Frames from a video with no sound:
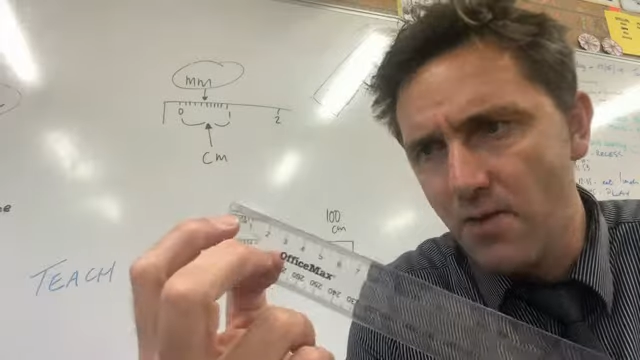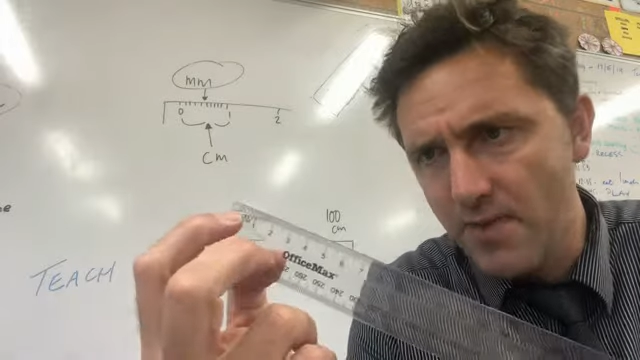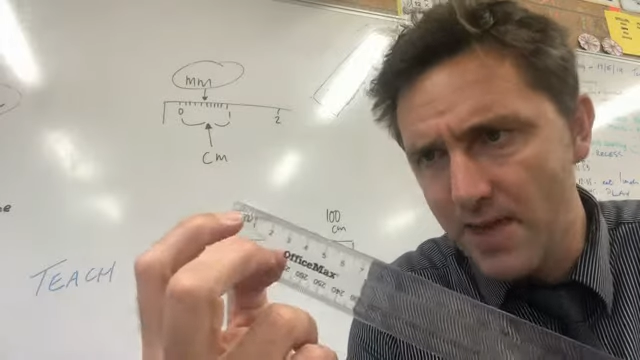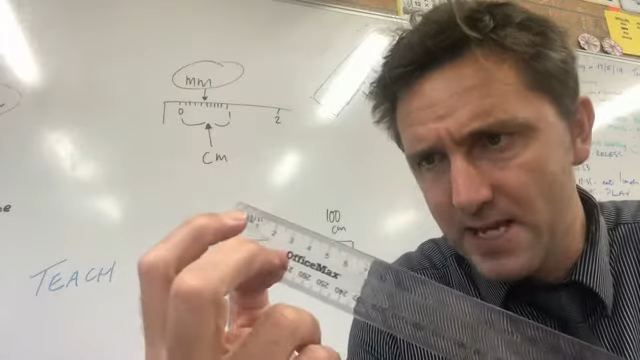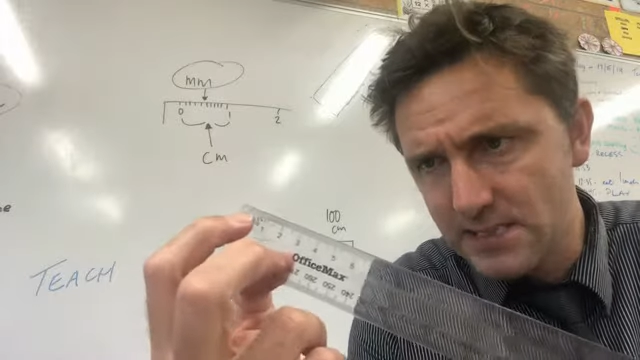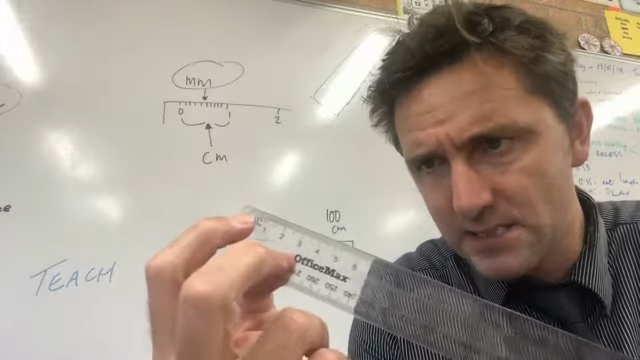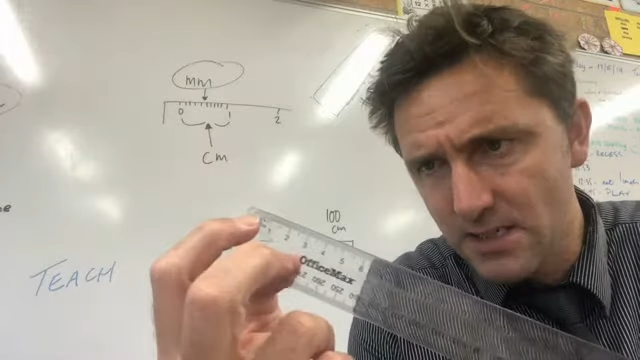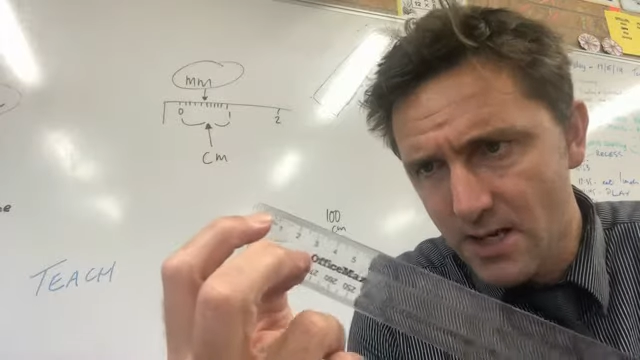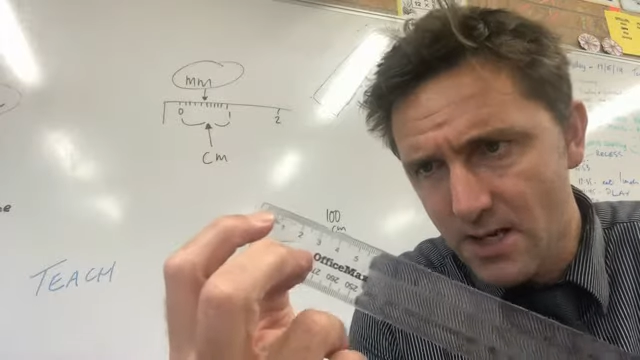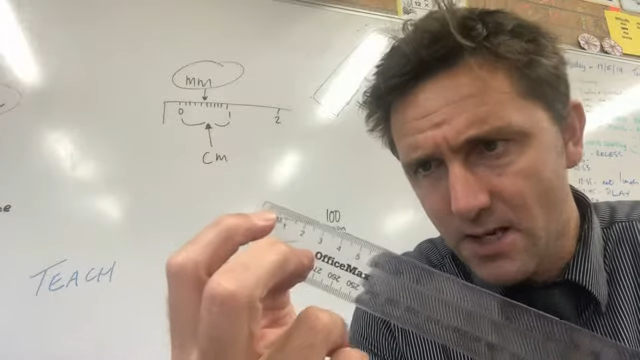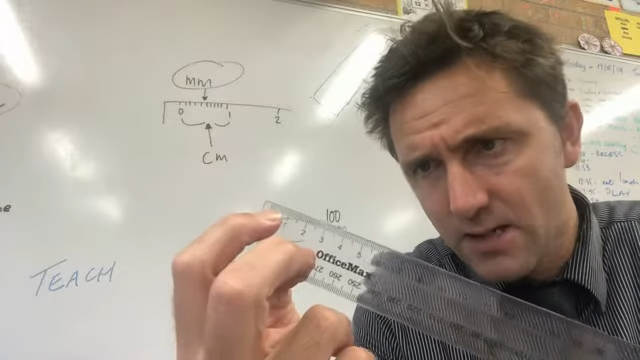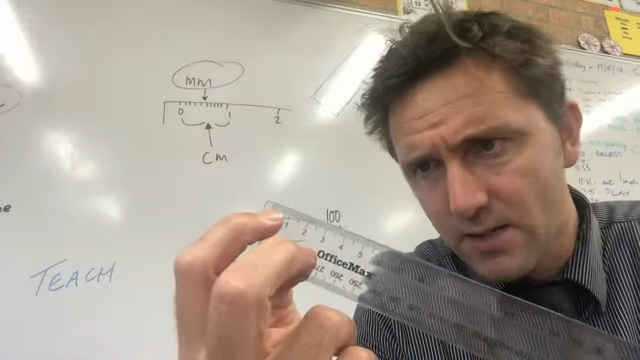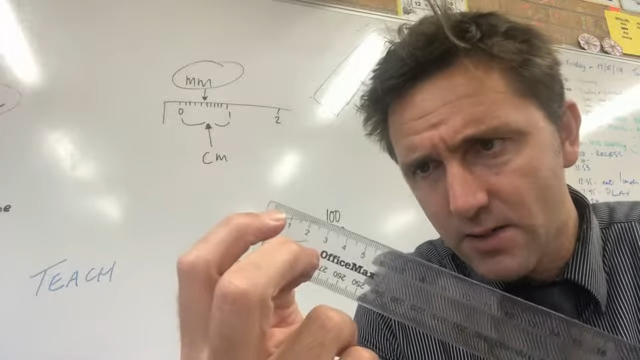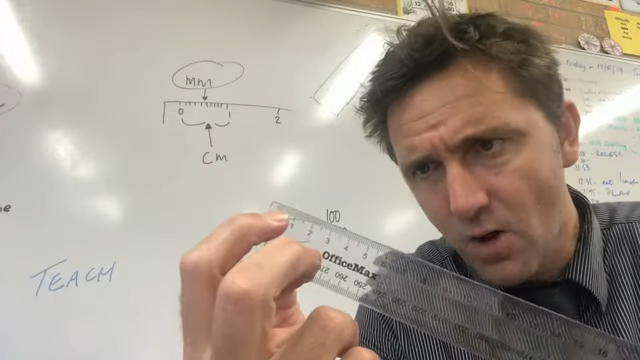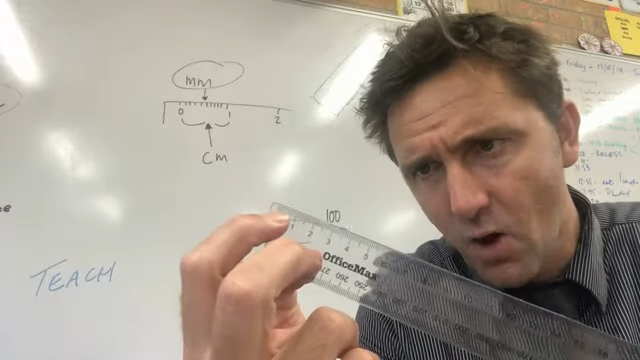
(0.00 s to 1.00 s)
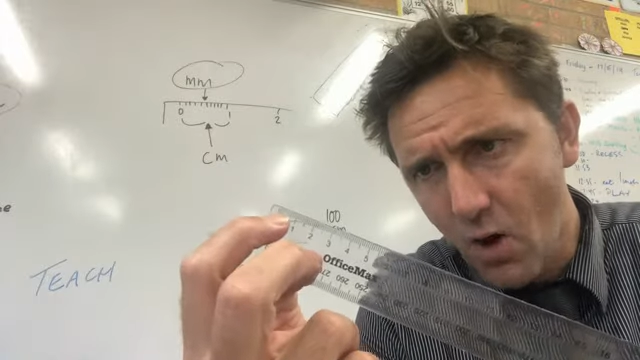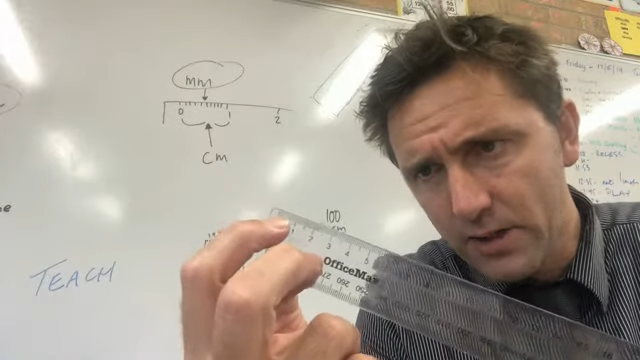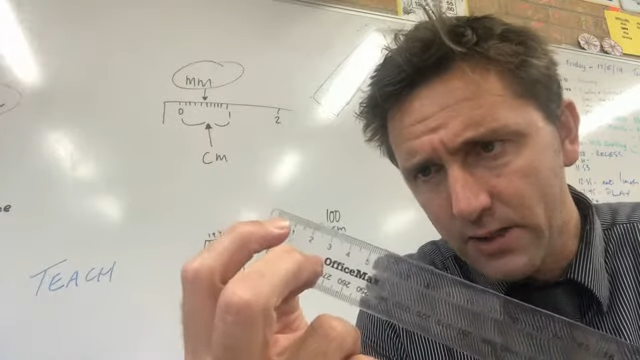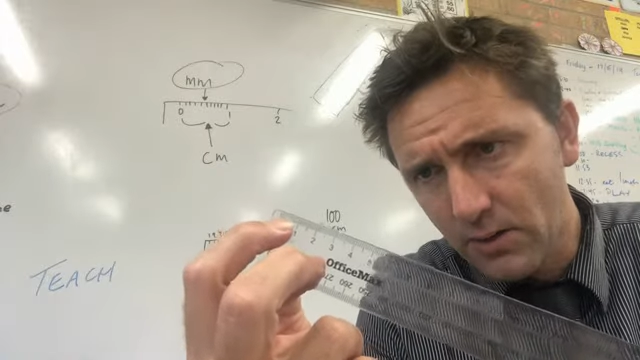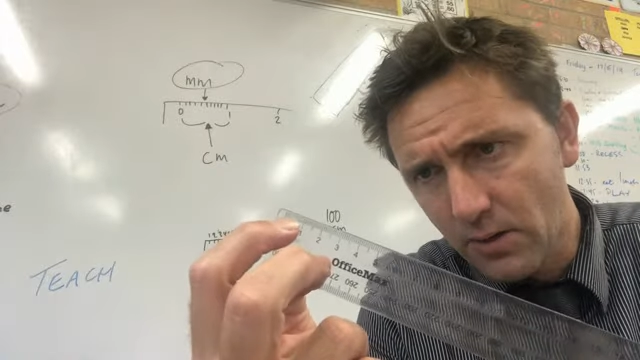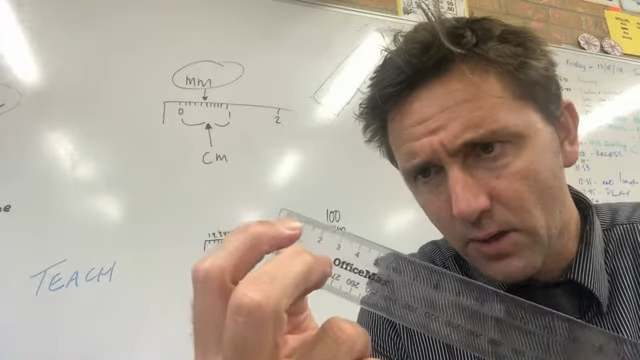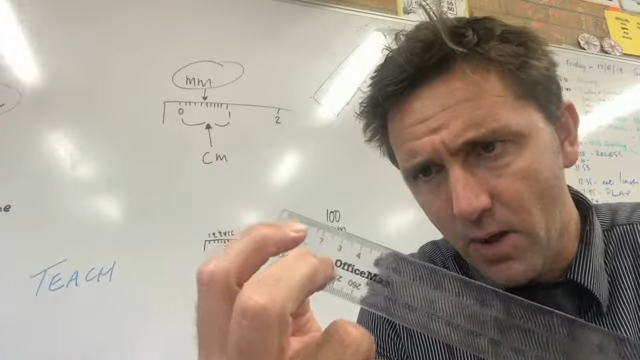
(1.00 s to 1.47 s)
Then there's
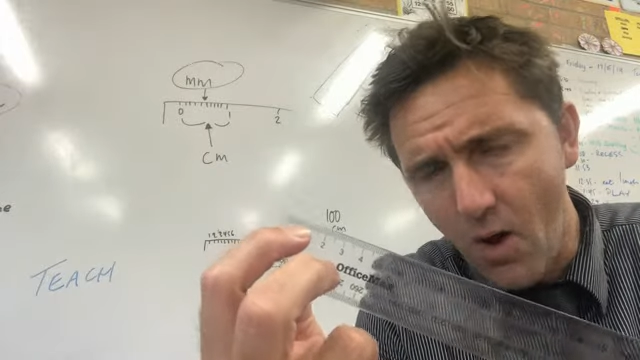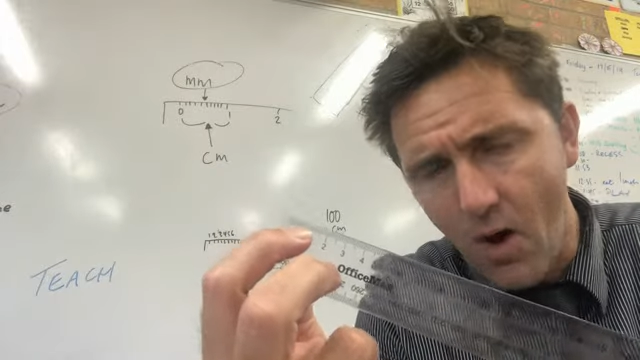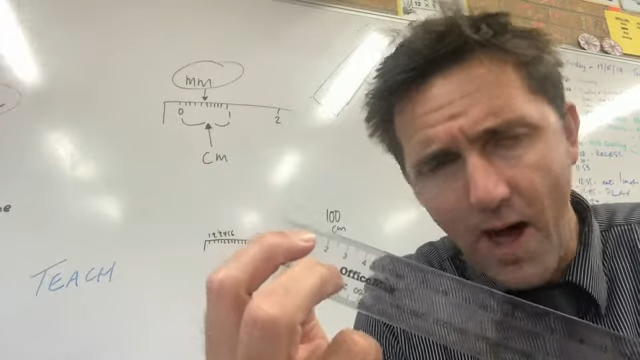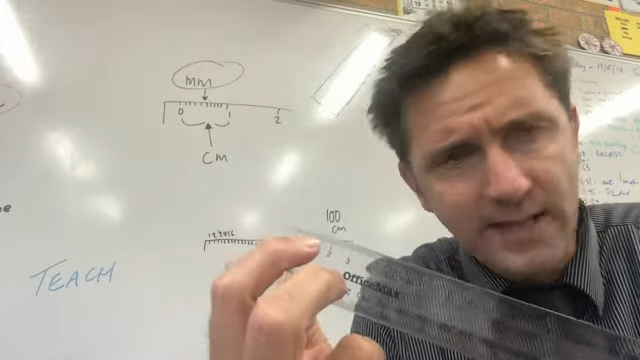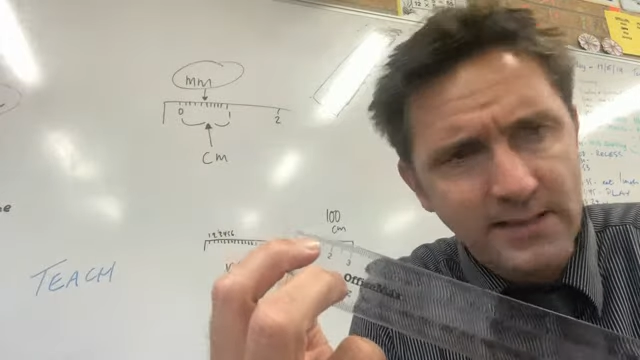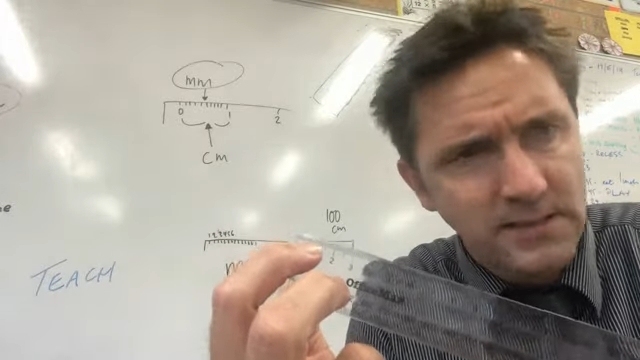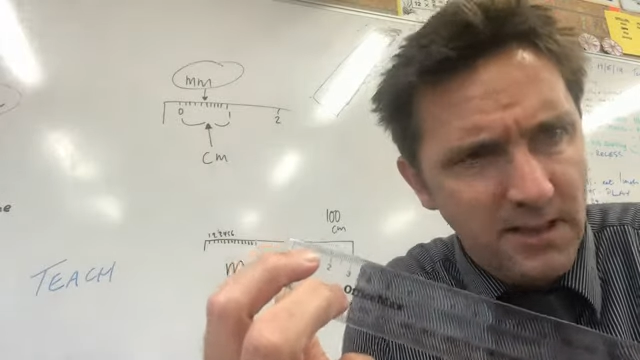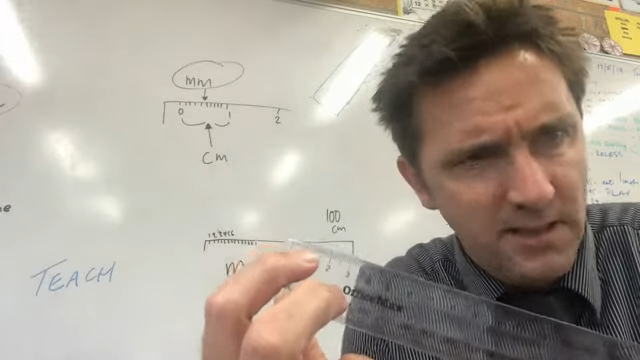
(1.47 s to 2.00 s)
9 little lines,